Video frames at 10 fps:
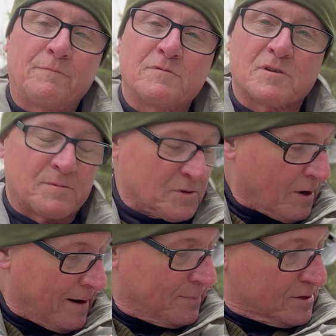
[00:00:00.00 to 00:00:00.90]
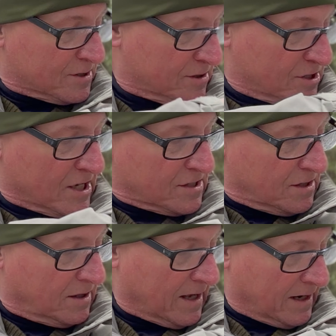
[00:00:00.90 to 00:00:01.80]
subscriber
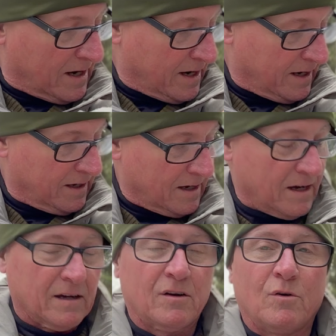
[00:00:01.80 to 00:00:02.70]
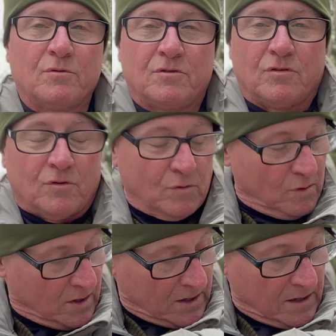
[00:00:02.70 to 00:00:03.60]
suggested that I go to
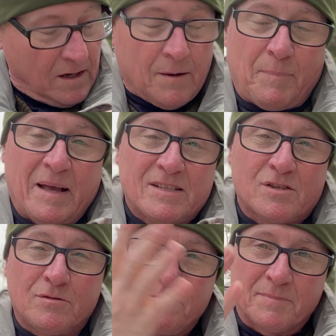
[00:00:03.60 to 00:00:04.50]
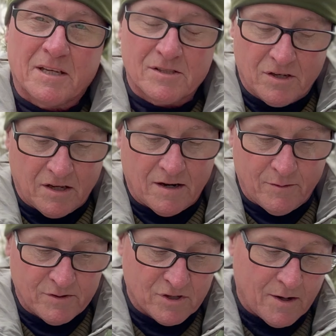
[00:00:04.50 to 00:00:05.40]
a pencil, because you can
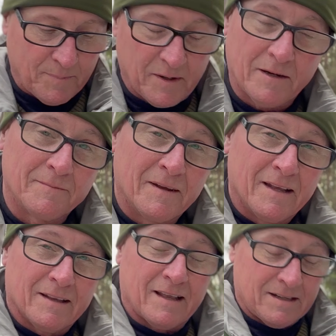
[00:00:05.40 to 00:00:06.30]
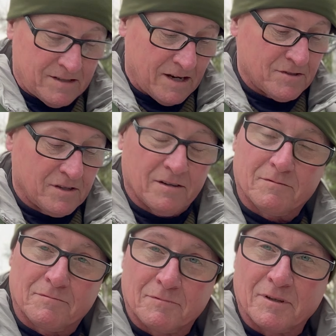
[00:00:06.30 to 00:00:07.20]
always sharpen it. That's actually a
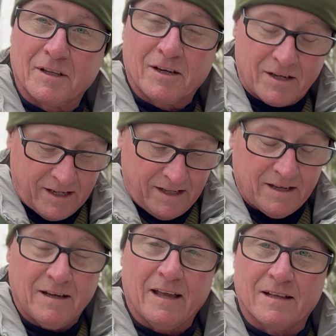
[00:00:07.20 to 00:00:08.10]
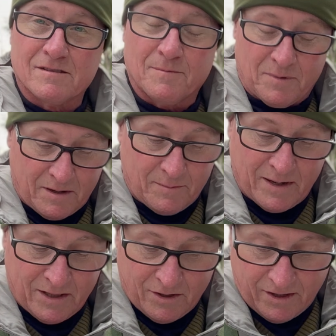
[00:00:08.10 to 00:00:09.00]
really good idea, and something I
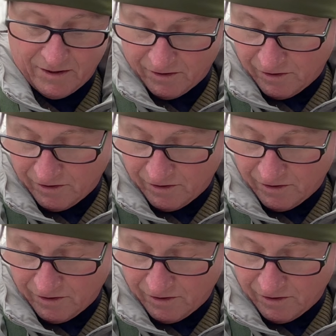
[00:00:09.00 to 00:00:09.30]
might look into